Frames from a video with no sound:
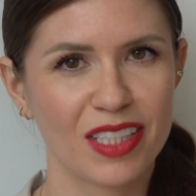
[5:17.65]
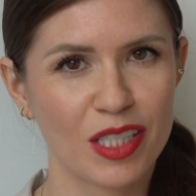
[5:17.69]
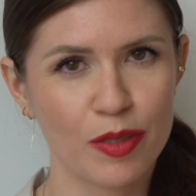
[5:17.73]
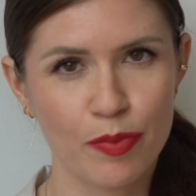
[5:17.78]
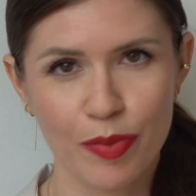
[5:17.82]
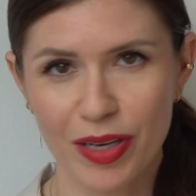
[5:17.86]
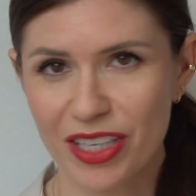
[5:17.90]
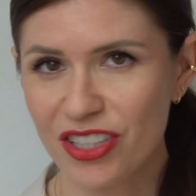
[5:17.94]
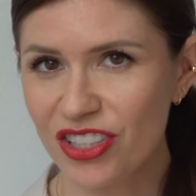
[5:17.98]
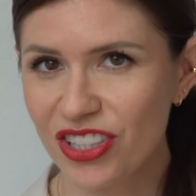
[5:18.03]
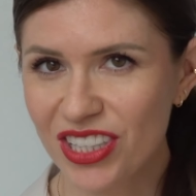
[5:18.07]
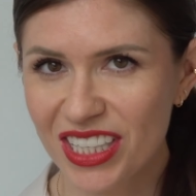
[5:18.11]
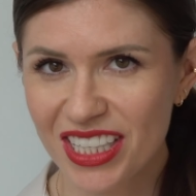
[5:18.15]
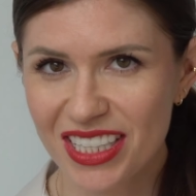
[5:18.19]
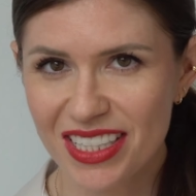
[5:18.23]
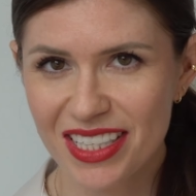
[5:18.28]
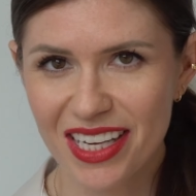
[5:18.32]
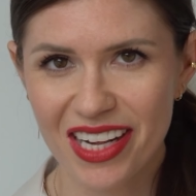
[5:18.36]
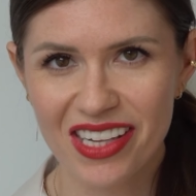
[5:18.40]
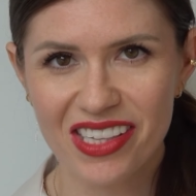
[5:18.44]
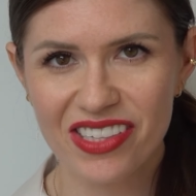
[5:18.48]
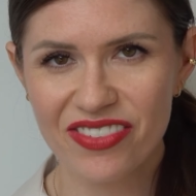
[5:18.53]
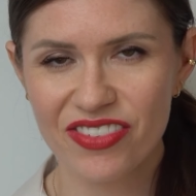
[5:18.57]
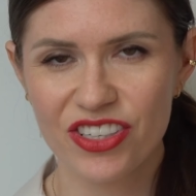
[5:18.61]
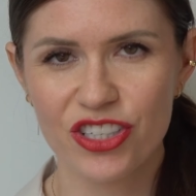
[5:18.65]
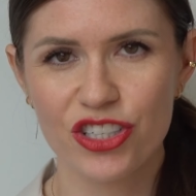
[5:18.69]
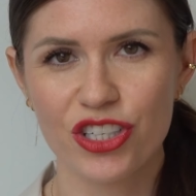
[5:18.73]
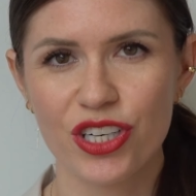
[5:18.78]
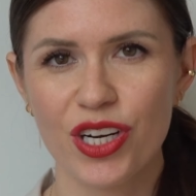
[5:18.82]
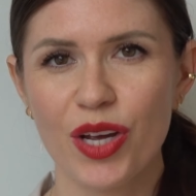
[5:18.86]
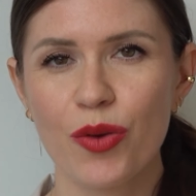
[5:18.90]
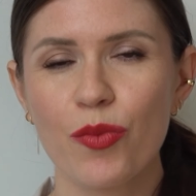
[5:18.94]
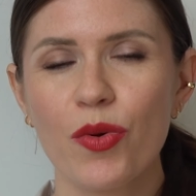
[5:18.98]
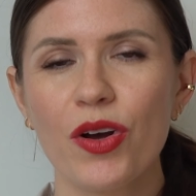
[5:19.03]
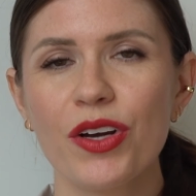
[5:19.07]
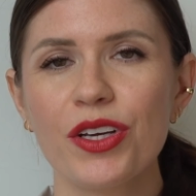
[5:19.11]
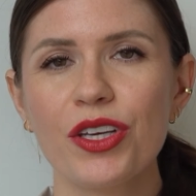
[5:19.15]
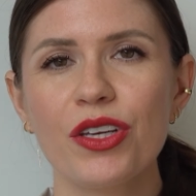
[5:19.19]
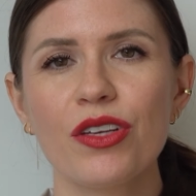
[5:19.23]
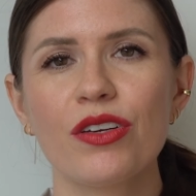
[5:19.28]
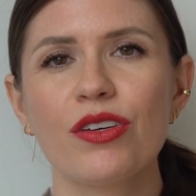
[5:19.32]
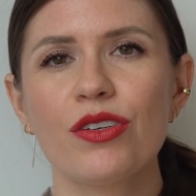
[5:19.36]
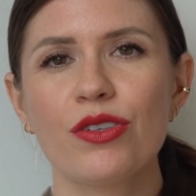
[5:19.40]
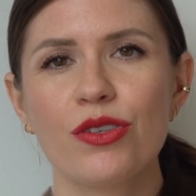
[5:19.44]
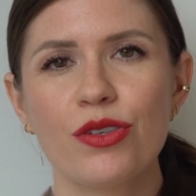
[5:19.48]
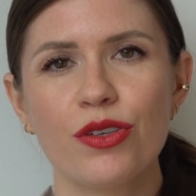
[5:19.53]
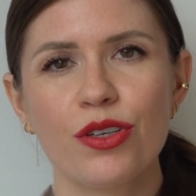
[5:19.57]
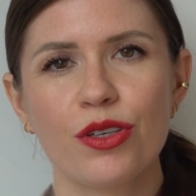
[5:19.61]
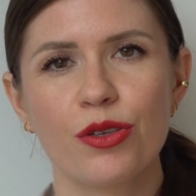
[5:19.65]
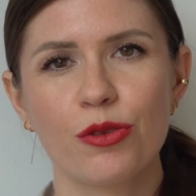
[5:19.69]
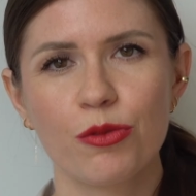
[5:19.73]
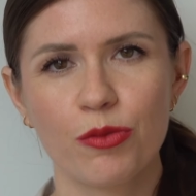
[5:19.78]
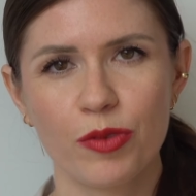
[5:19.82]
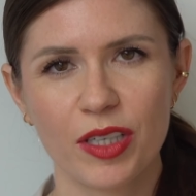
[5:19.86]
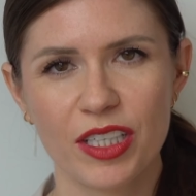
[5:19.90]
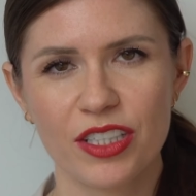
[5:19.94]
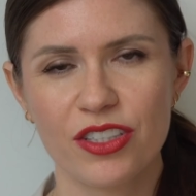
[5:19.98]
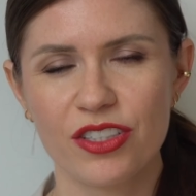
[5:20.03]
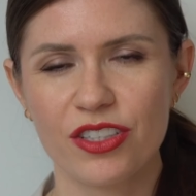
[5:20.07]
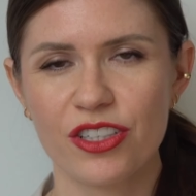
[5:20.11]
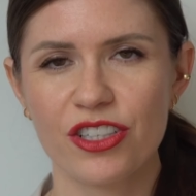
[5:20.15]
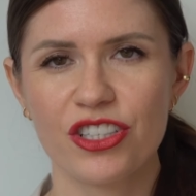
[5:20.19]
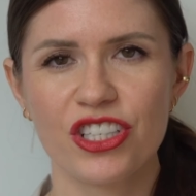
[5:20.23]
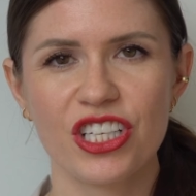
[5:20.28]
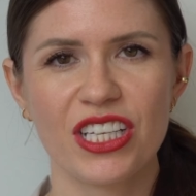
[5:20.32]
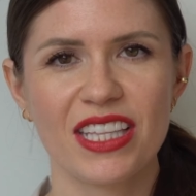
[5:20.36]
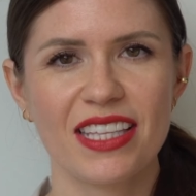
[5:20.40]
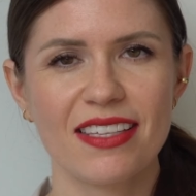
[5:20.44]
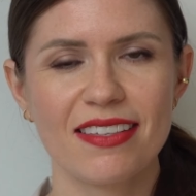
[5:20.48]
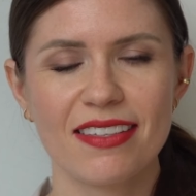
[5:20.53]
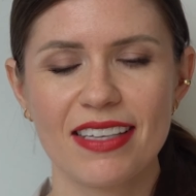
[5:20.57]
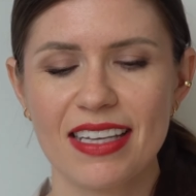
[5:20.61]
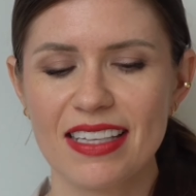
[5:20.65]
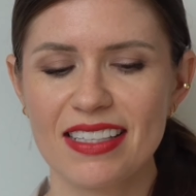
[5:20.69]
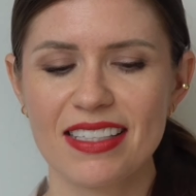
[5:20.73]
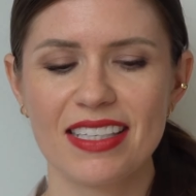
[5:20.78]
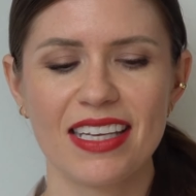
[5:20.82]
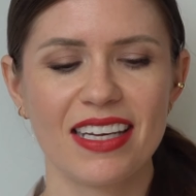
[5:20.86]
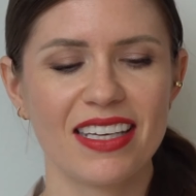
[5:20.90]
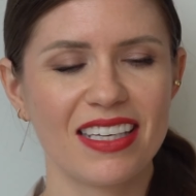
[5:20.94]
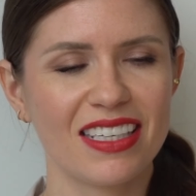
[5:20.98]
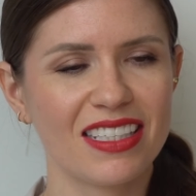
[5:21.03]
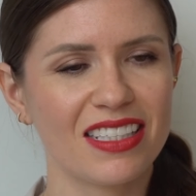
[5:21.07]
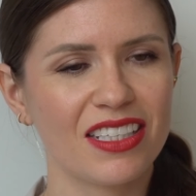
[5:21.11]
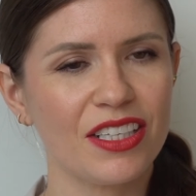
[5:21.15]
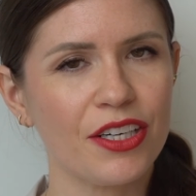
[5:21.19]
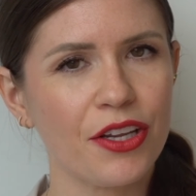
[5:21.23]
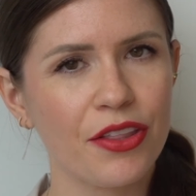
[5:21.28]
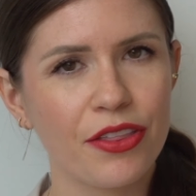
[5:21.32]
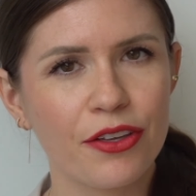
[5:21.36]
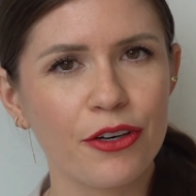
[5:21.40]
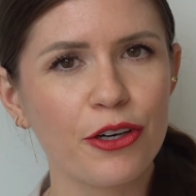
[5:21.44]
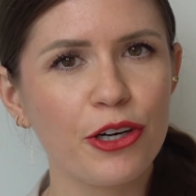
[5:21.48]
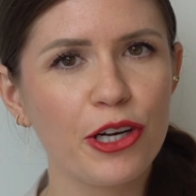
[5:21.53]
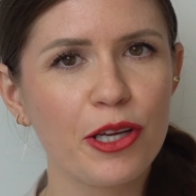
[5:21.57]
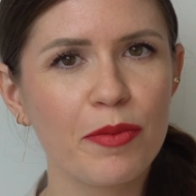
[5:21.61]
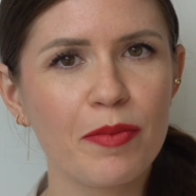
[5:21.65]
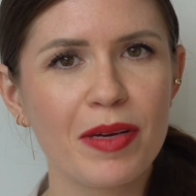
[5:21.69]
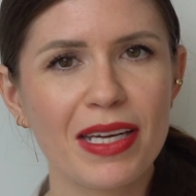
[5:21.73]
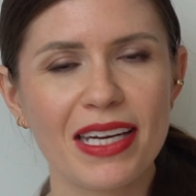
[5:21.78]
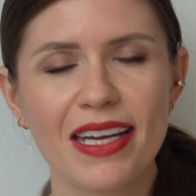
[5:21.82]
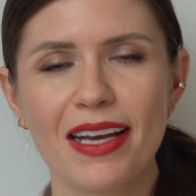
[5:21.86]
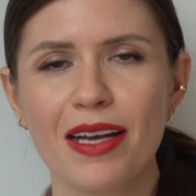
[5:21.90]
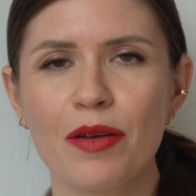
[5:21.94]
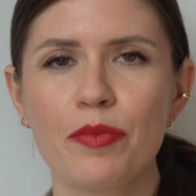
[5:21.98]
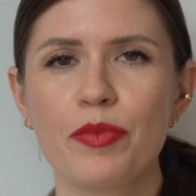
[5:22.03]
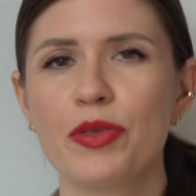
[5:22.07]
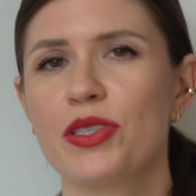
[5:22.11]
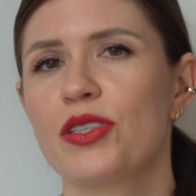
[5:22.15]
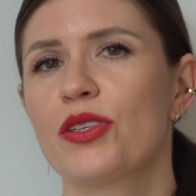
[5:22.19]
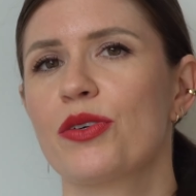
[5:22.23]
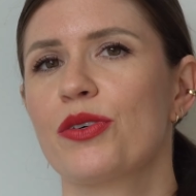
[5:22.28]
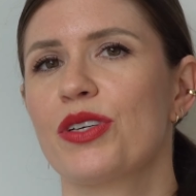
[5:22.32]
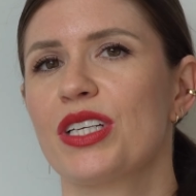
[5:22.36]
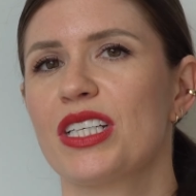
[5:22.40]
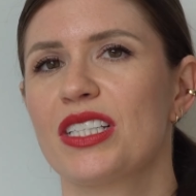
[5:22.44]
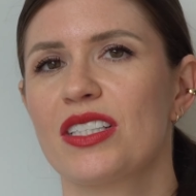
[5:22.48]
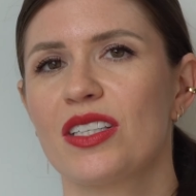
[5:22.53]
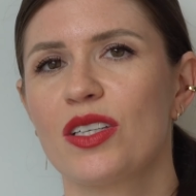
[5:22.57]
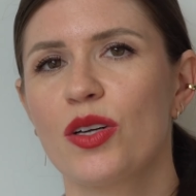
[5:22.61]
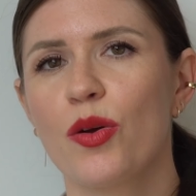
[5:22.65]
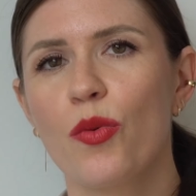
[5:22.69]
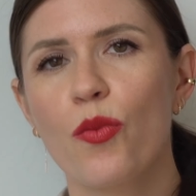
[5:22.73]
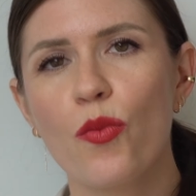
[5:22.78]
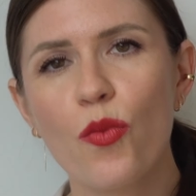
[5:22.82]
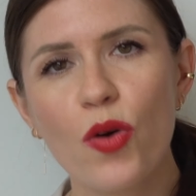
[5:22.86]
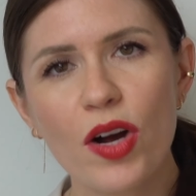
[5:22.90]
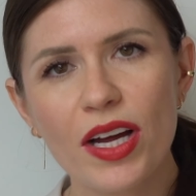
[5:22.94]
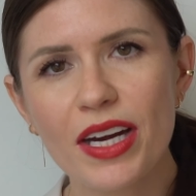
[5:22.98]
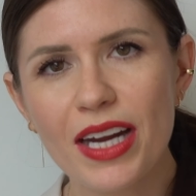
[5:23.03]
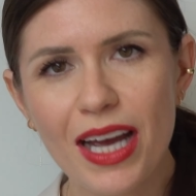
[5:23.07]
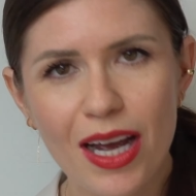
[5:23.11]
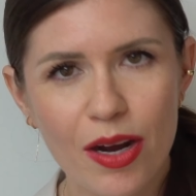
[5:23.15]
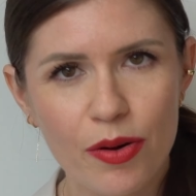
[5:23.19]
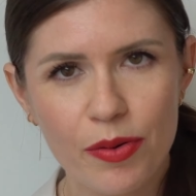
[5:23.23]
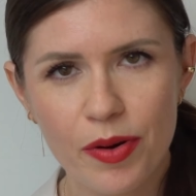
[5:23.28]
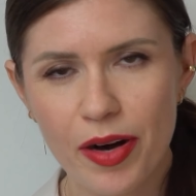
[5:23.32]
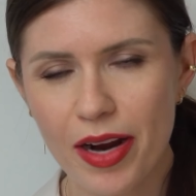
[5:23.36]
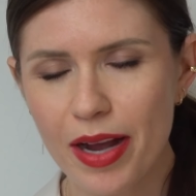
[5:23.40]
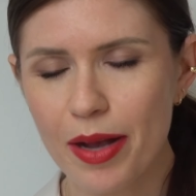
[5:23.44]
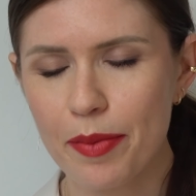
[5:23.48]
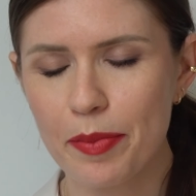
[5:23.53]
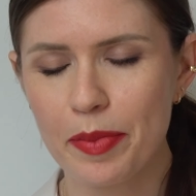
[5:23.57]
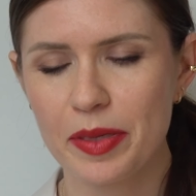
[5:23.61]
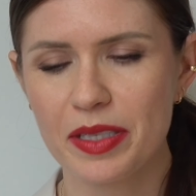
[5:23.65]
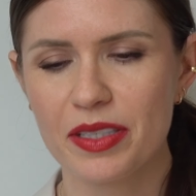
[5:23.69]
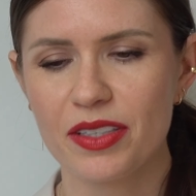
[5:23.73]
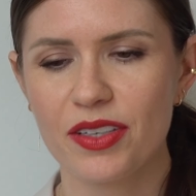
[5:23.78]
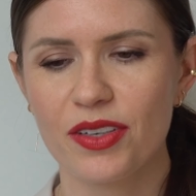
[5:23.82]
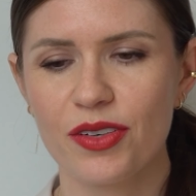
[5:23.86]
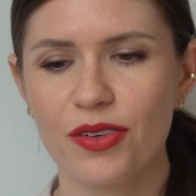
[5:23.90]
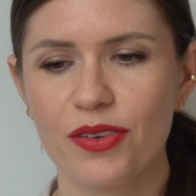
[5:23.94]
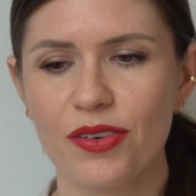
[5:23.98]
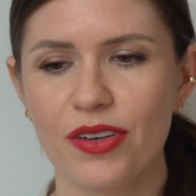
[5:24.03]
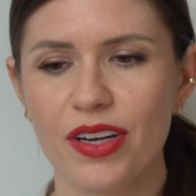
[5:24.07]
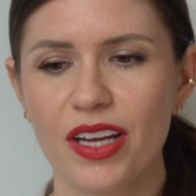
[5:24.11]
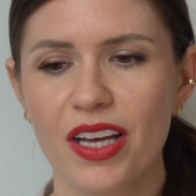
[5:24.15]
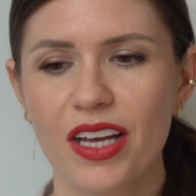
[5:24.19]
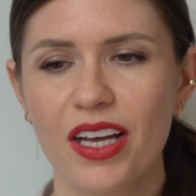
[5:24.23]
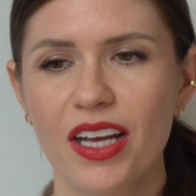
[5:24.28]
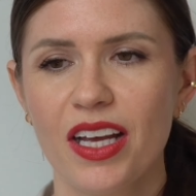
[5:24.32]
especially in television. I want you to do your research in the sense that, is it a 30-minute episode? Is it a 1-hour episode?